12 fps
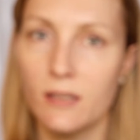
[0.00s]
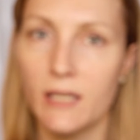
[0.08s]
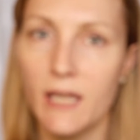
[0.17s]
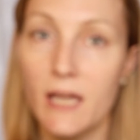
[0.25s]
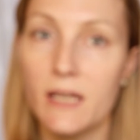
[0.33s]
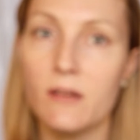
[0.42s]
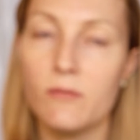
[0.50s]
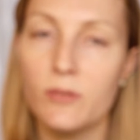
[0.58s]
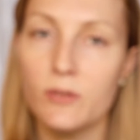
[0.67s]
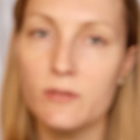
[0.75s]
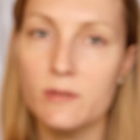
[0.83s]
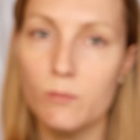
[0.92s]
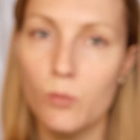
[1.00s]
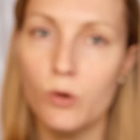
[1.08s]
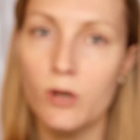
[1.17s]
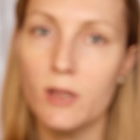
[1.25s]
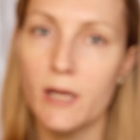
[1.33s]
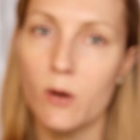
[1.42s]
again, it feels
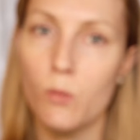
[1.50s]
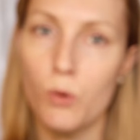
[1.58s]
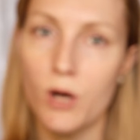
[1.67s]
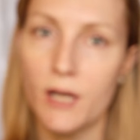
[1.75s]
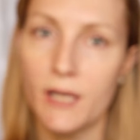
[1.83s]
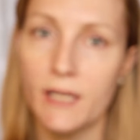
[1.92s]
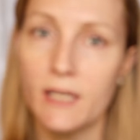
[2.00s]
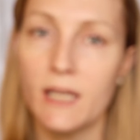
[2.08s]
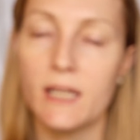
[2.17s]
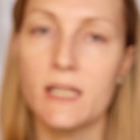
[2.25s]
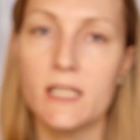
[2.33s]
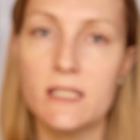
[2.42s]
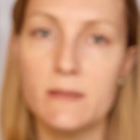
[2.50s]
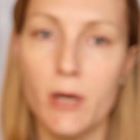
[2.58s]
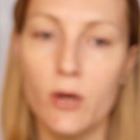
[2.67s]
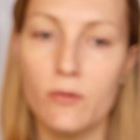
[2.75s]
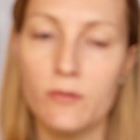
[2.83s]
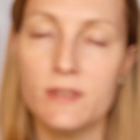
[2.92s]
more like wine and it
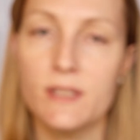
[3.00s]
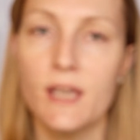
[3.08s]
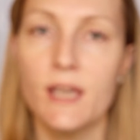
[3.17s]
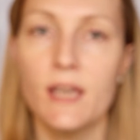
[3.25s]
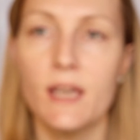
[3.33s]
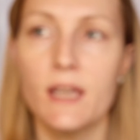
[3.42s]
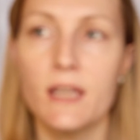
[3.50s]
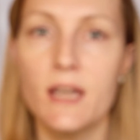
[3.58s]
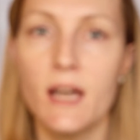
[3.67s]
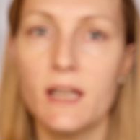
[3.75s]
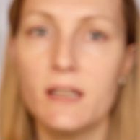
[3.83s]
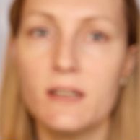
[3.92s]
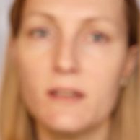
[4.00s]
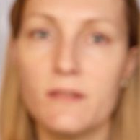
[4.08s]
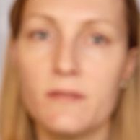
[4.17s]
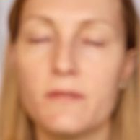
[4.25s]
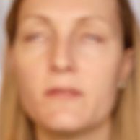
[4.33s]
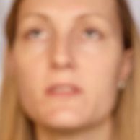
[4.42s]
smells kind
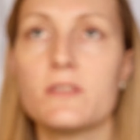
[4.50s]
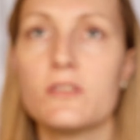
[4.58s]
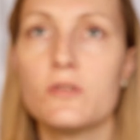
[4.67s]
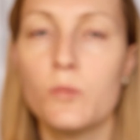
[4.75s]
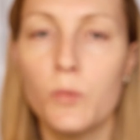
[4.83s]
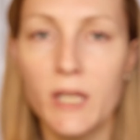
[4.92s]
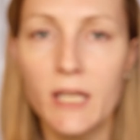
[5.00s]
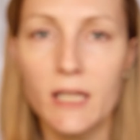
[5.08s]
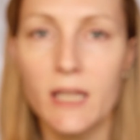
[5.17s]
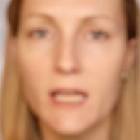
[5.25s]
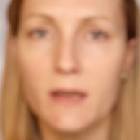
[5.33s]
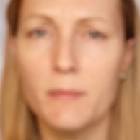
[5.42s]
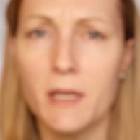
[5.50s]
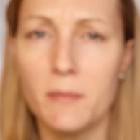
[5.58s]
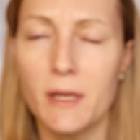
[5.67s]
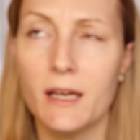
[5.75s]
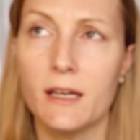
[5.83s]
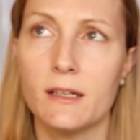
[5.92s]
of sweet, like
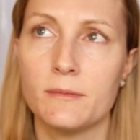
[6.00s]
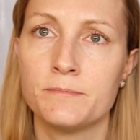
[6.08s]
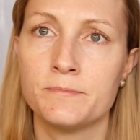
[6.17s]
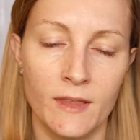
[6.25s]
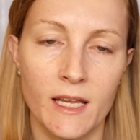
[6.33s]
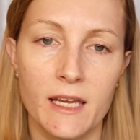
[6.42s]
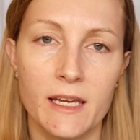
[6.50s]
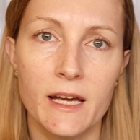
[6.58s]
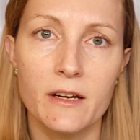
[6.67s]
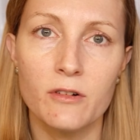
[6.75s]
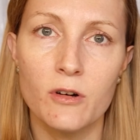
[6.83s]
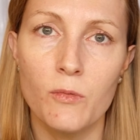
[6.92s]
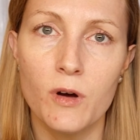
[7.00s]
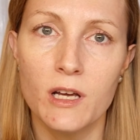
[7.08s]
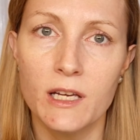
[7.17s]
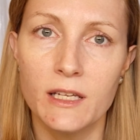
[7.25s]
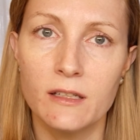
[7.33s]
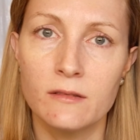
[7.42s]
maybe a Niagara
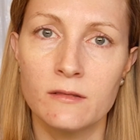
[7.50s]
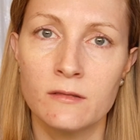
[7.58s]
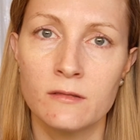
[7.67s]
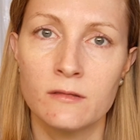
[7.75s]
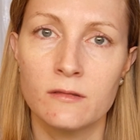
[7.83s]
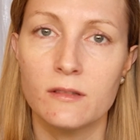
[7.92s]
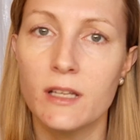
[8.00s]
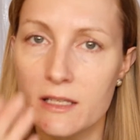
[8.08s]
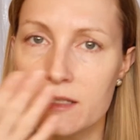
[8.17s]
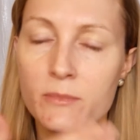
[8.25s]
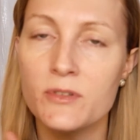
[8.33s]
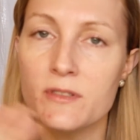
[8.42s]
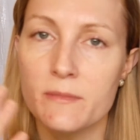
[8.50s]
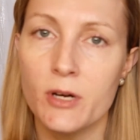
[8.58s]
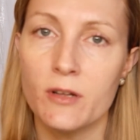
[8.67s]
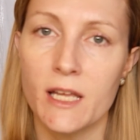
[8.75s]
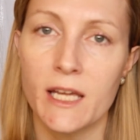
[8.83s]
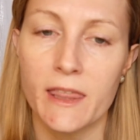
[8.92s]
wine. It smells
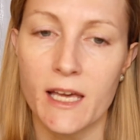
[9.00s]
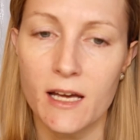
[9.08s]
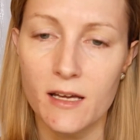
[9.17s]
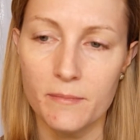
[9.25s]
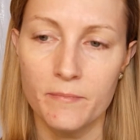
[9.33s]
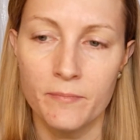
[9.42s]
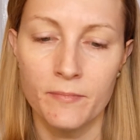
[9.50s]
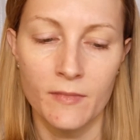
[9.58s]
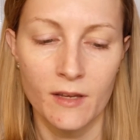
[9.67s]
about like that.